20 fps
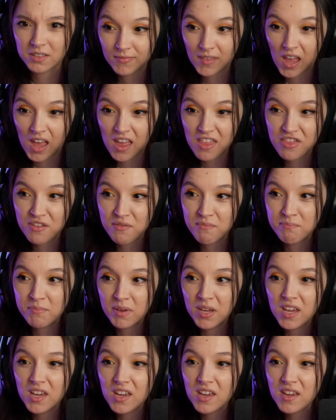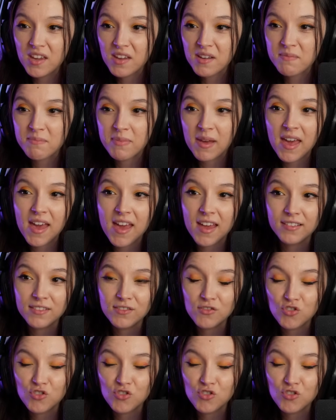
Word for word: And the big bang